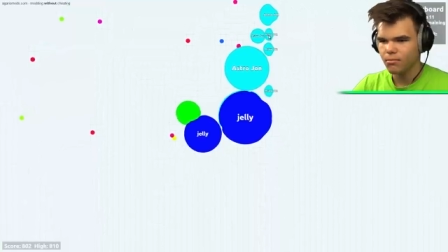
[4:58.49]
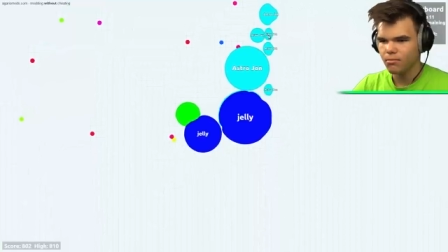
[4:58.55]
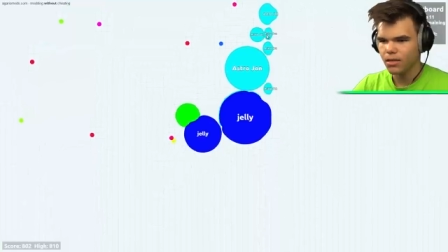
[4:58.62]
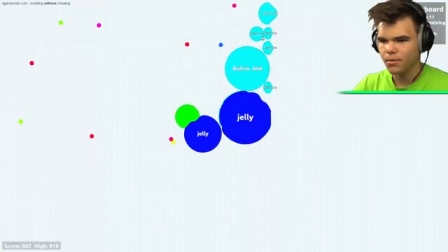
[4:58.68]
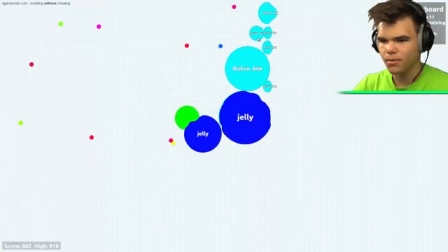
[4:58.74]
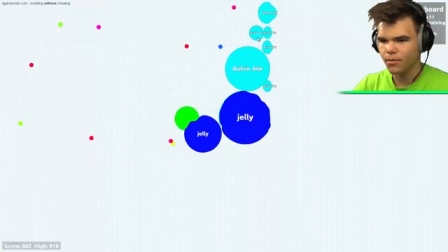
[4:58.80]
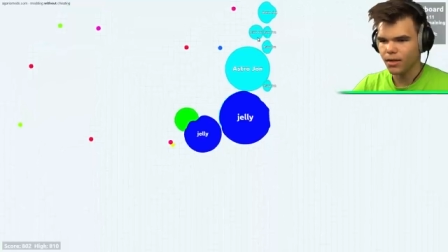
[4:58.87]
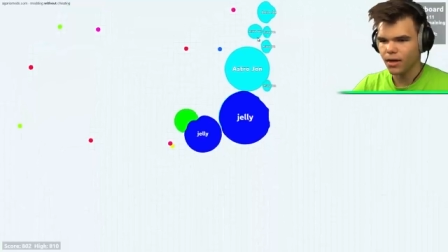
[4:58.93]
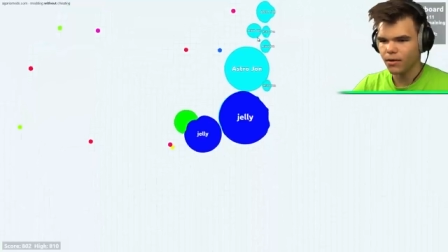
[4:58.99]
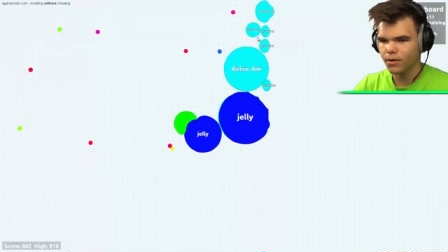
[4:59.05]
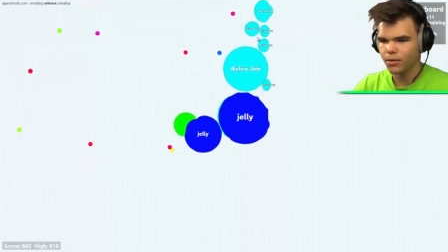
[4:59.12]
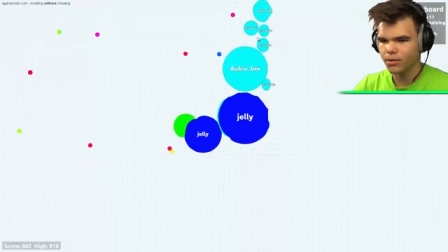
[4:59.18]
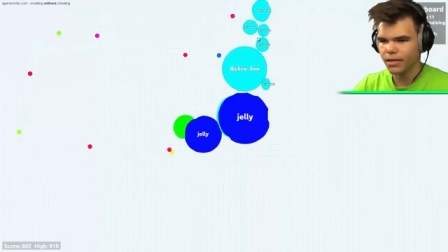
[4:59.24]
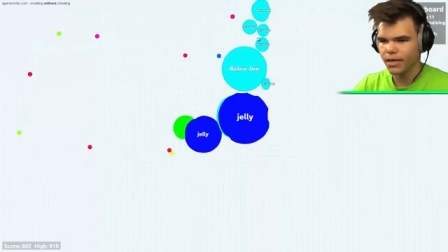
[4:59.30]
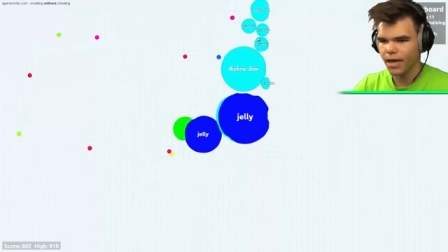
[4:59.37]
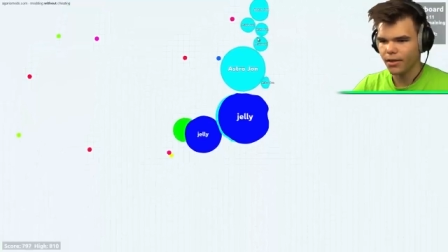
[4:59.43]
Maybe when I
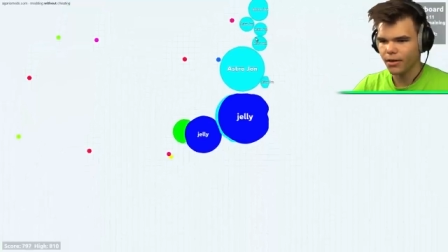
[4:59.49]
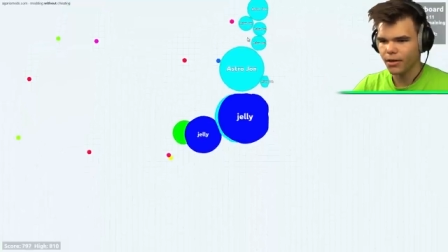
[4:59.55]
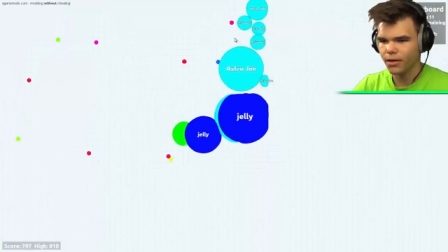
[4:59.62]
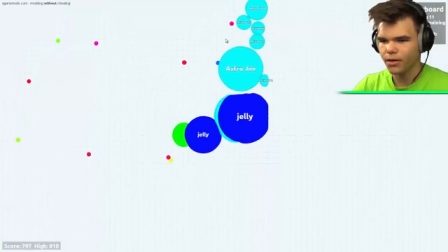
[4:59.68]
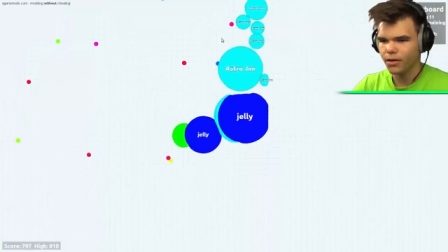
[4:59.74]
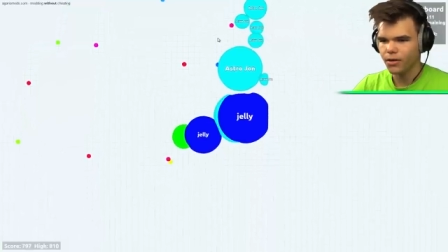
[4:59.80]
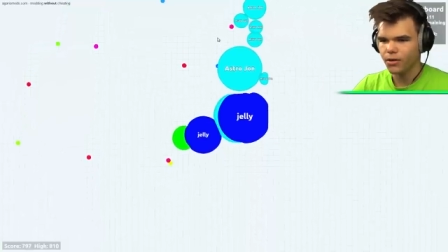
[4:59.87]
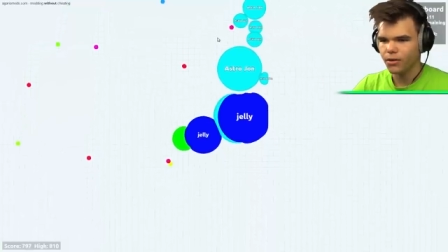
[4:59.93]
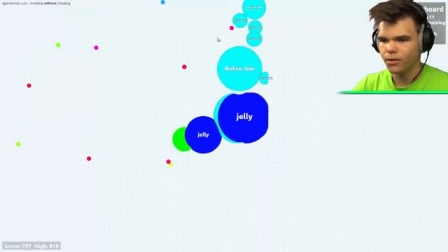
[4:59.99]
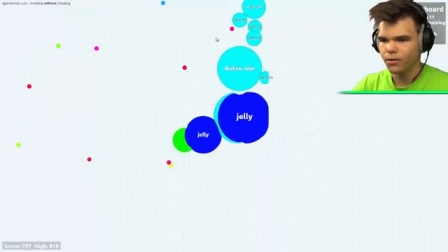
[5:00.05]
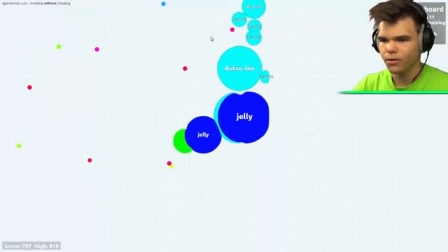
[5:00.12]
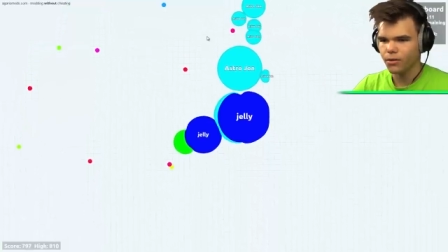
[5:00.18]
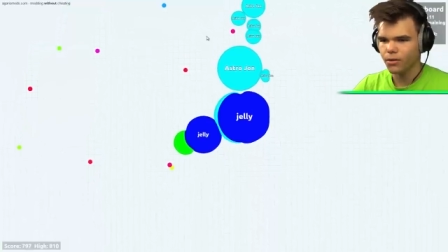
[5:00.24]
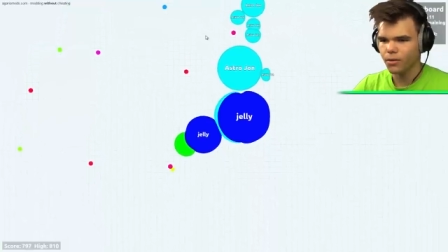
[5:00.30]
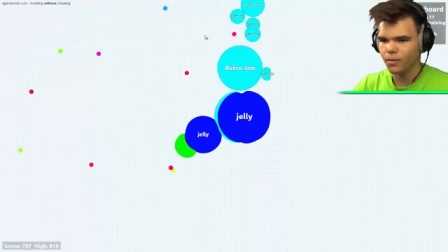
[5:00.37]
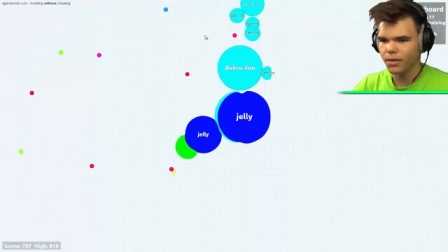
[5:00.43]
grow together,
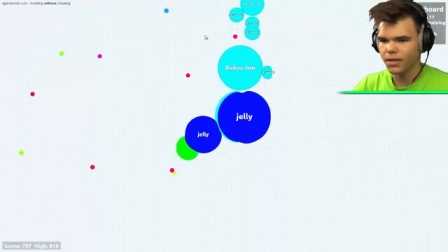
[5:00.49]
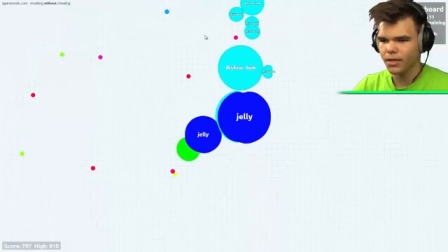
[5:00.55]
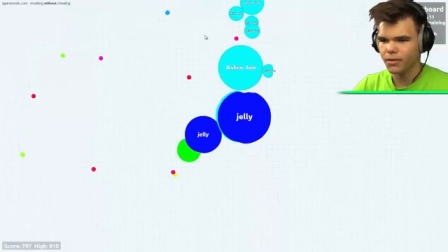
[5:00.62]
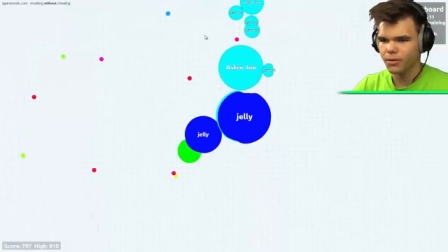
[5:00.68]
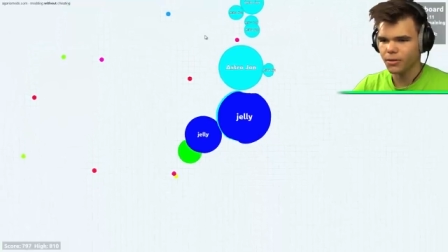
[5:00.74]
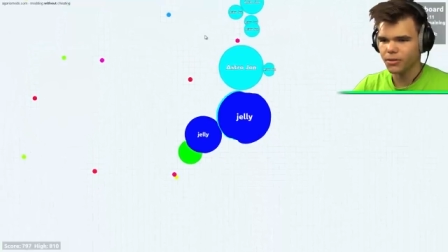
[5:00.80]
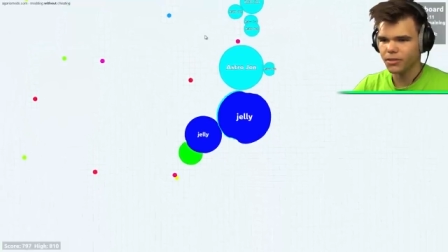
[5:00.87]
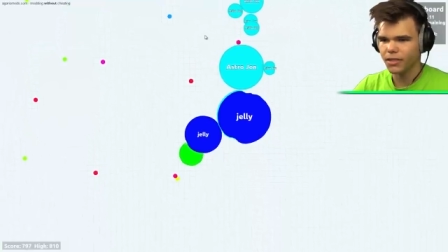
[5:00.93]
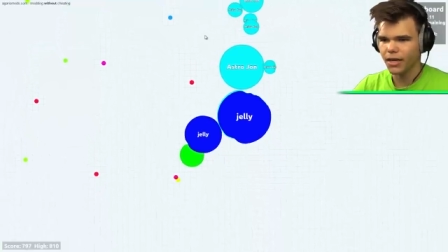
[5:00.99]
or when he grows